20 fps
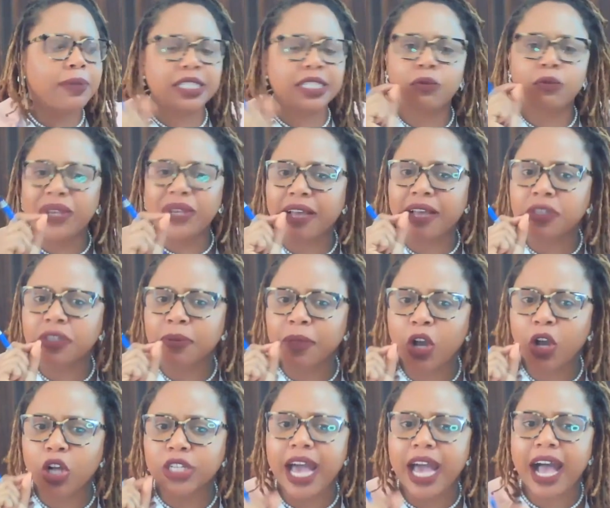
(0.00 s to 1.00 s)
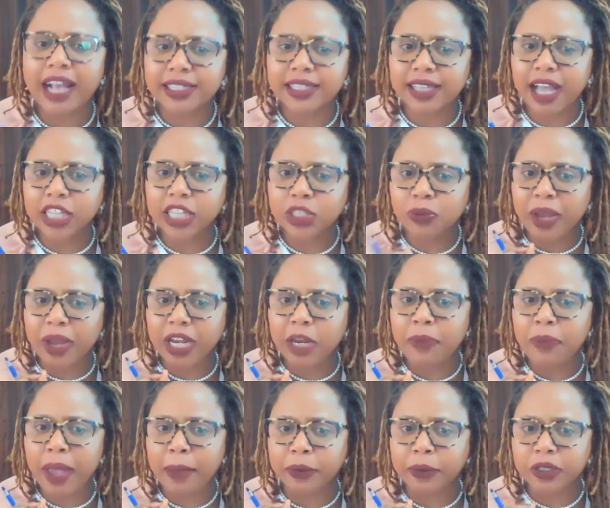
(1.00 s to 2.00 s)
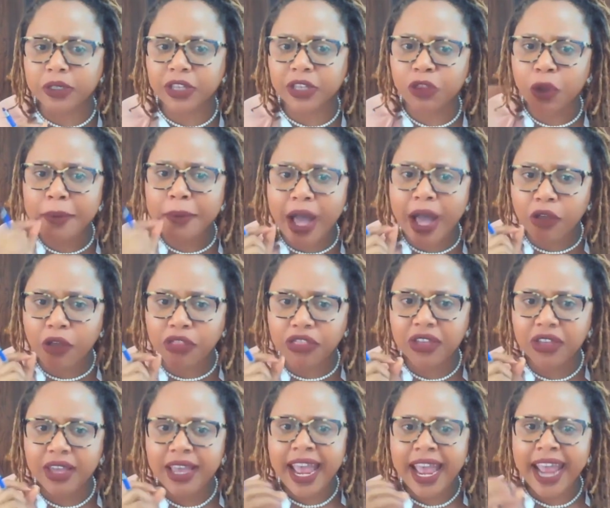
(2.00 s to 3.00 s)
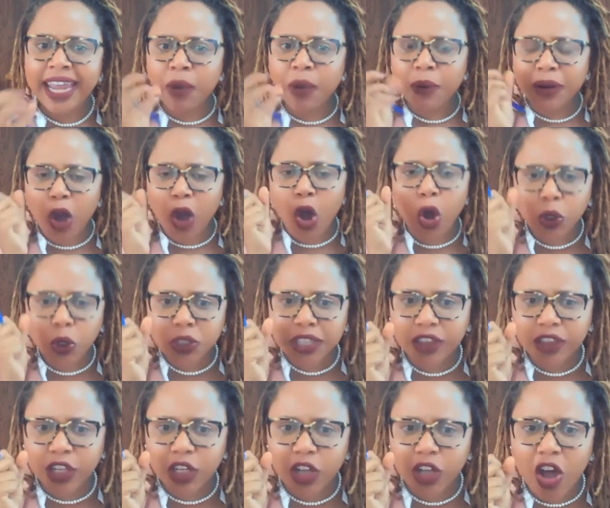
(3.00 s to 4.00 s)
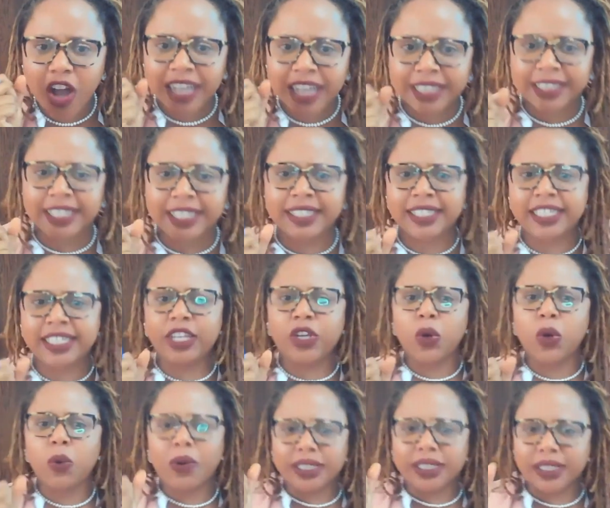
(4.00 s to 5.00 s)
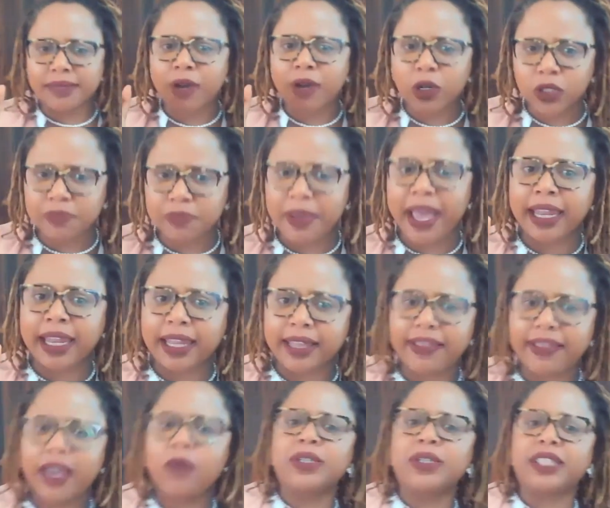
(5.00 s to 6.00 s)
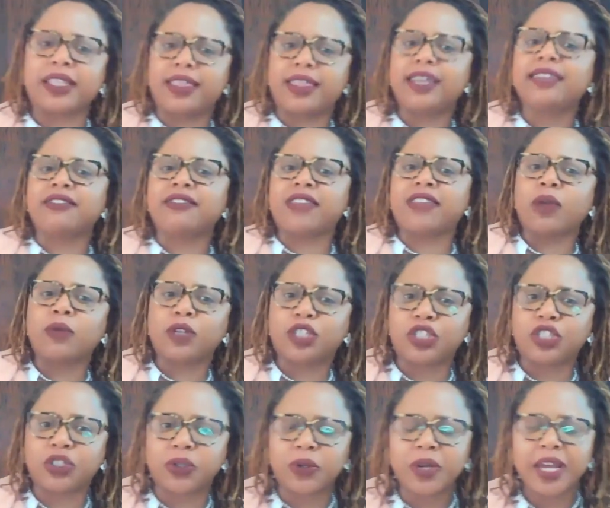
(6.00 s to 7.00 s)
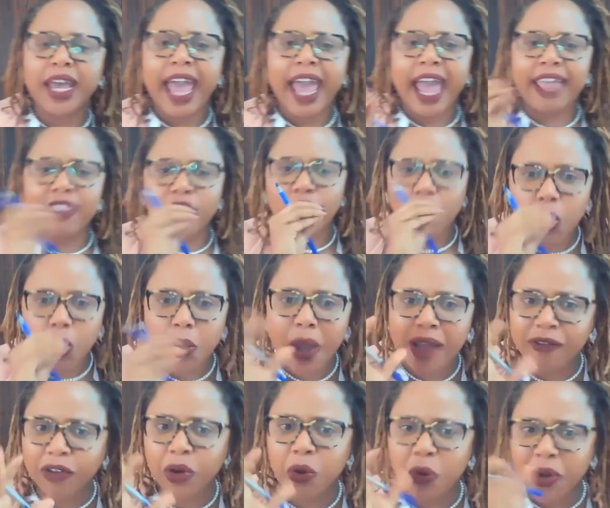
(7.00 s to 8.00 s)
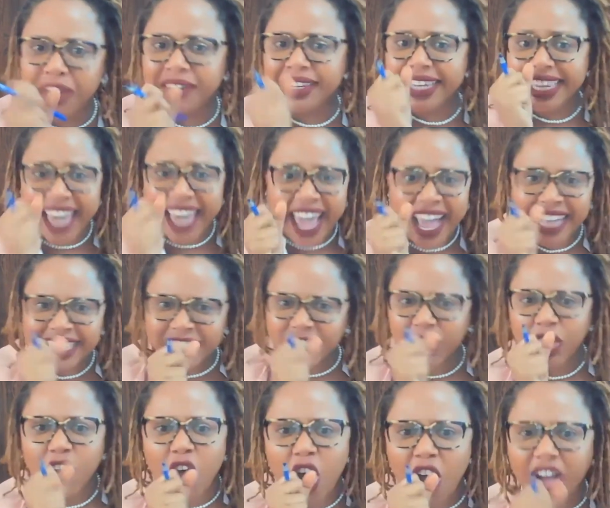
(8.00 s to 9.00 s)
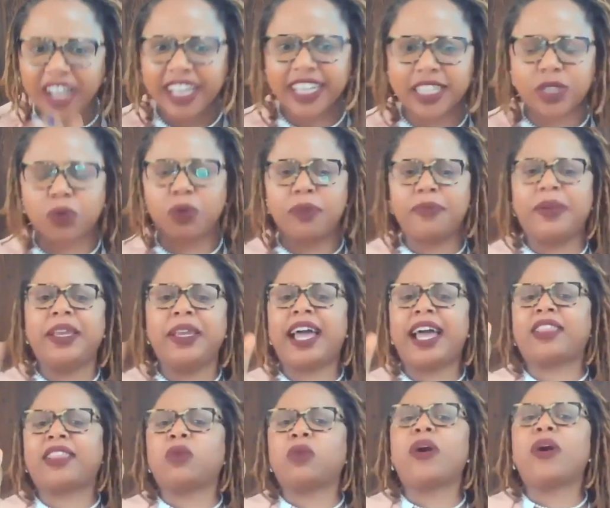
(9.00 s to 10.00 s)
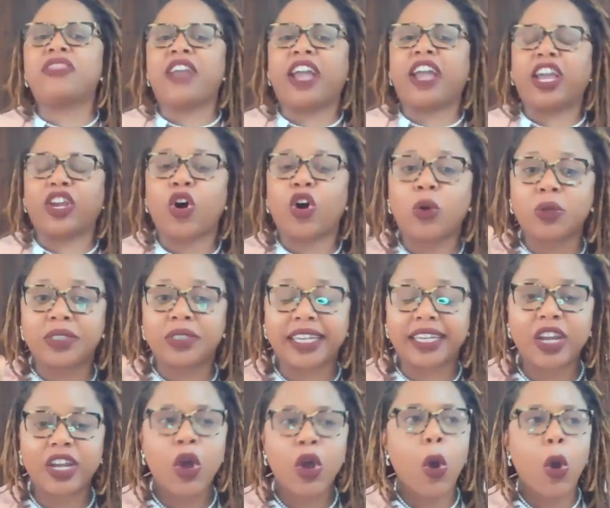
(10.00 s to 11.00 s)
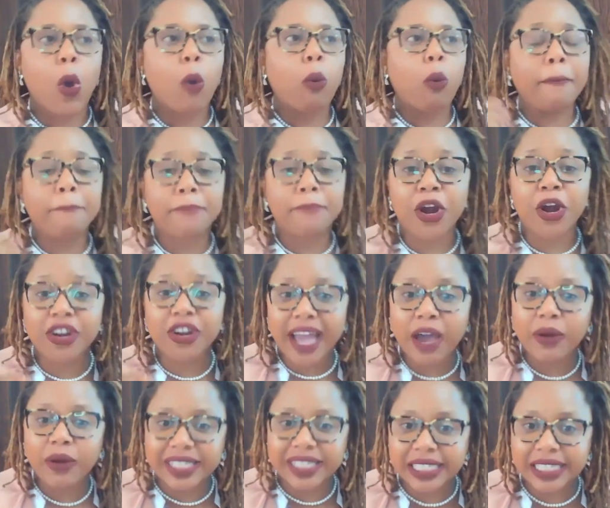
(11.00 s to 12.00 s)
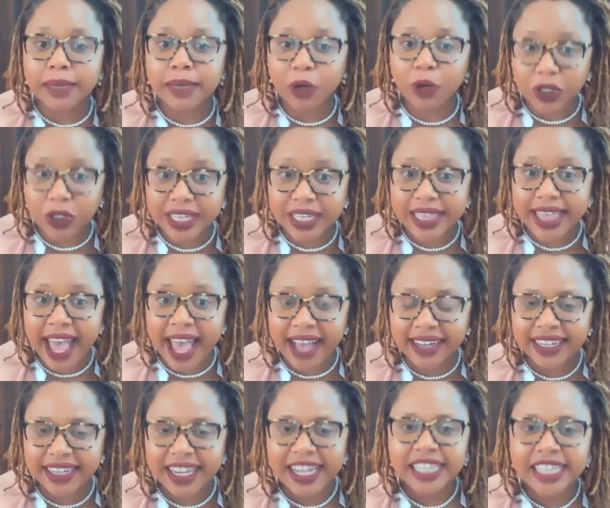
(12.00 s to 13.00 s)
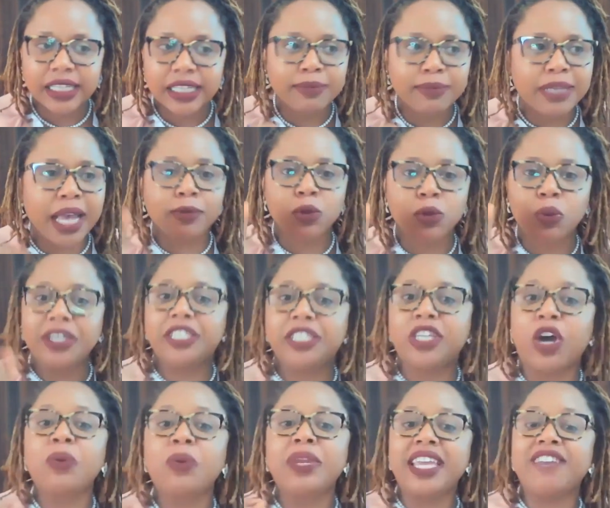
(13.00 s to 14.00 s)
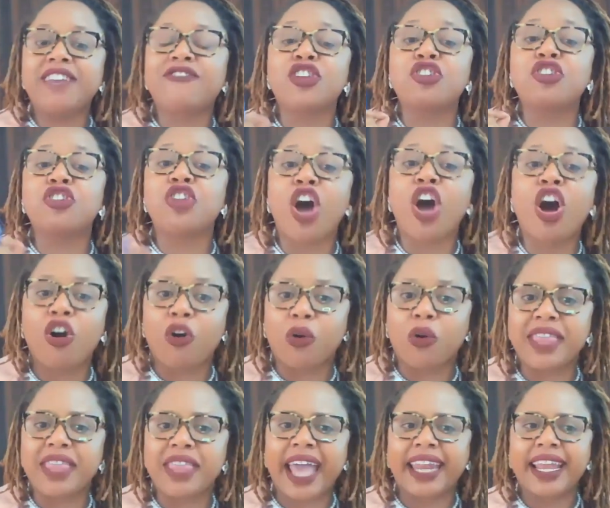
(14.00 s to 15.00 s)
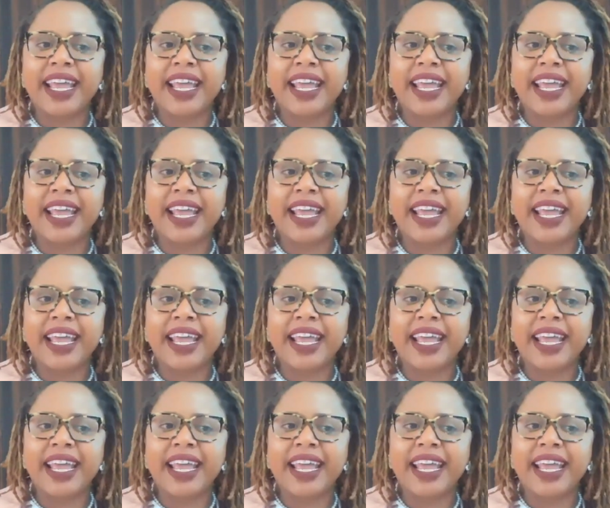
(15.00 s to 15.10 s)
we have something called Scotch bonnet peppers in their mouth. And they would hold it the longest to see who was the most manly. That was a thing that they would do. And then whoever would last the longest would be like the one that could hold it. Well, burnout is similar to that. Sometimes we don't even know that